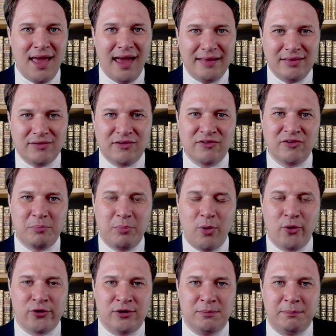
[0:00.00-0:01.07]
And this is
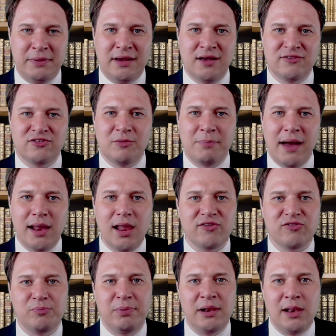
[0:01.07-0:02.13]
important because the
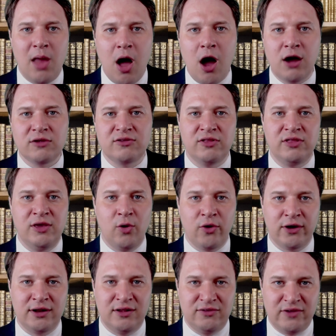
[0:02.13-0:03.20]
bylaws belong to the
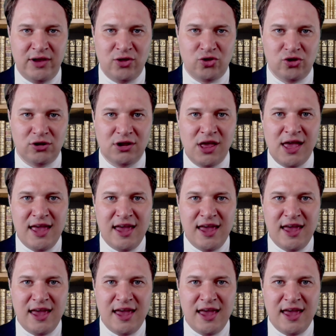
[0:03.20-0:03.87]
organization.